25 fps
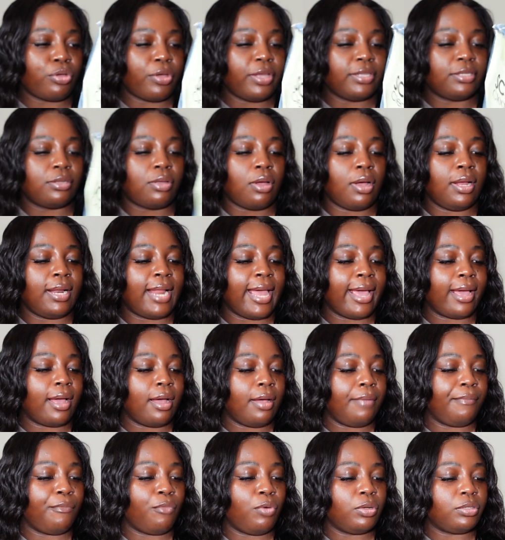it's got like
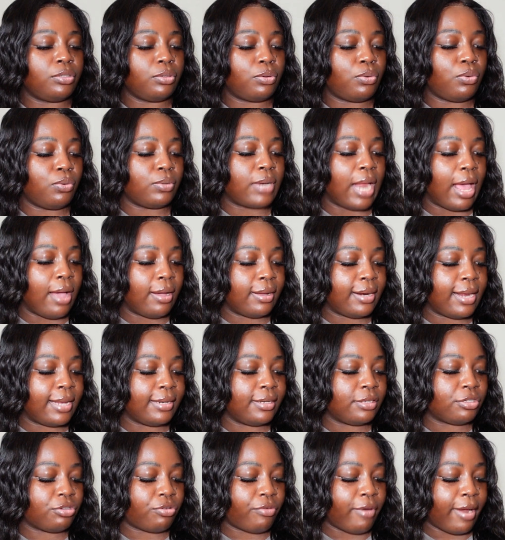what's it called, how can I
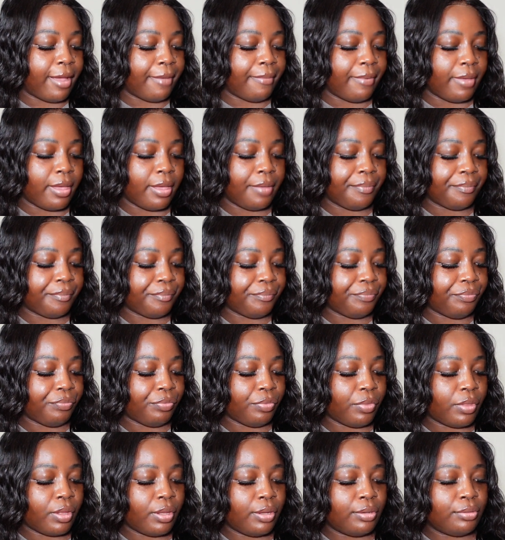describe it?
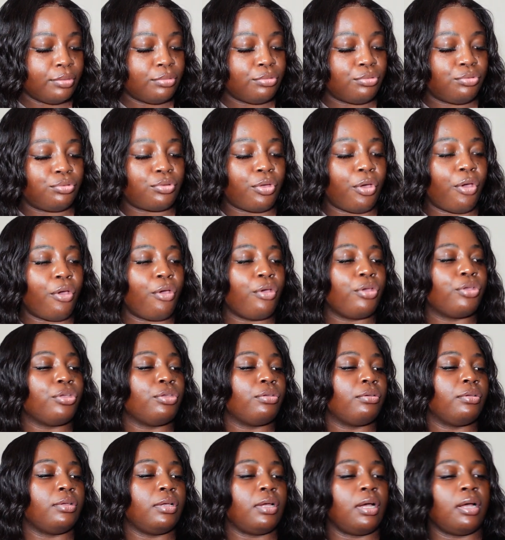So
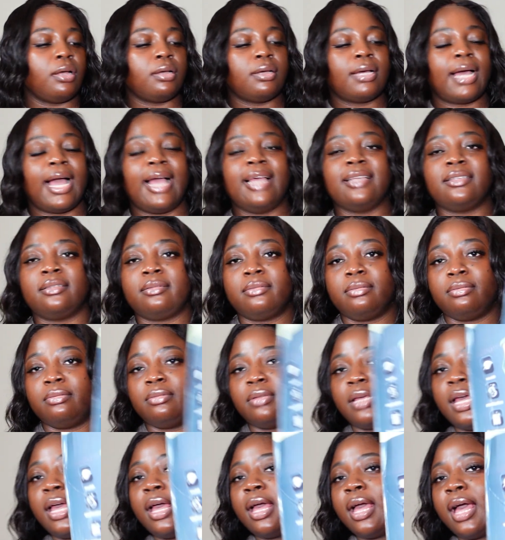guys,
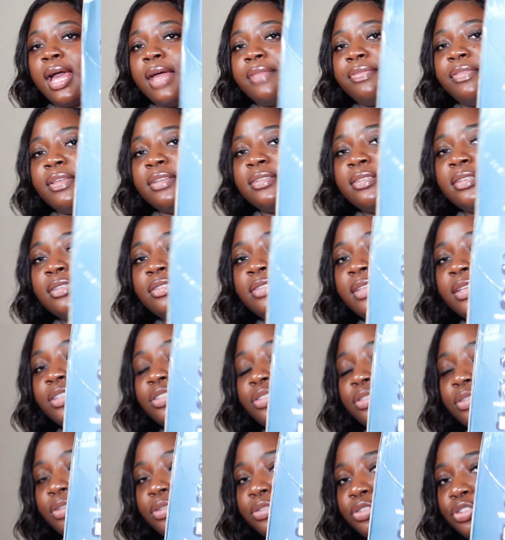
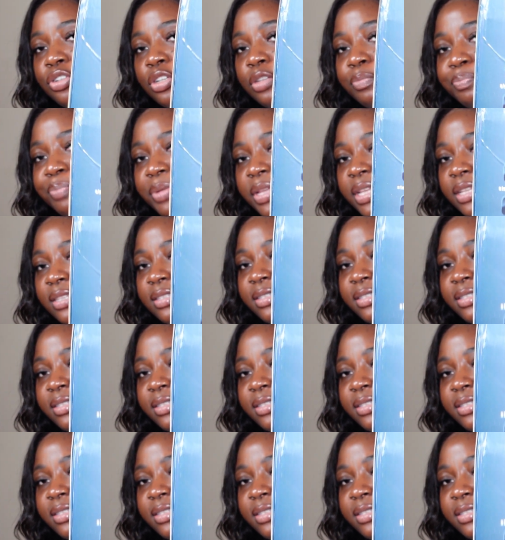this should be